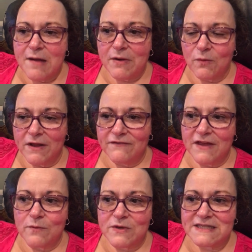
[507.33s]
But one of
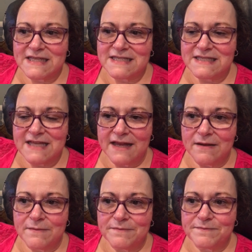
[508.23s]
them was this
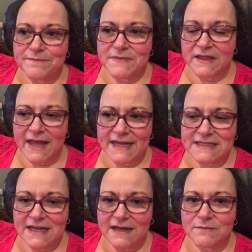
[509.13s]

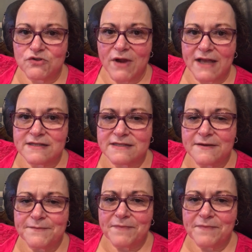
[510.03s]
light denim dress,